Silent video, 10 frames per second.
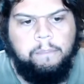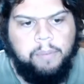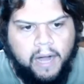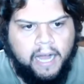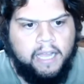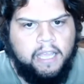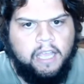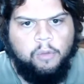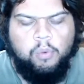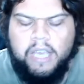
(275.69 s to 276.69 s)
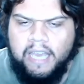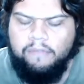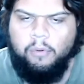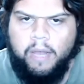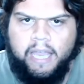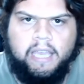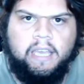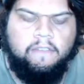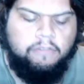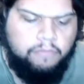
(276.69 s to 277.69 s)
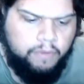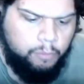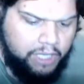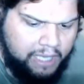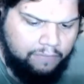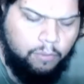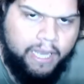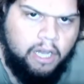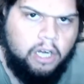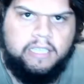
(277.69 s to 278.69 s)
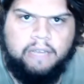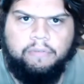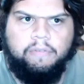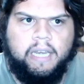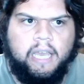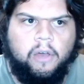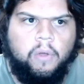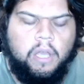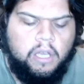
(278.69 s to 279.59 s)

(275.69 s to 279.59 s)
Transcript: But we give away we give away cards every video.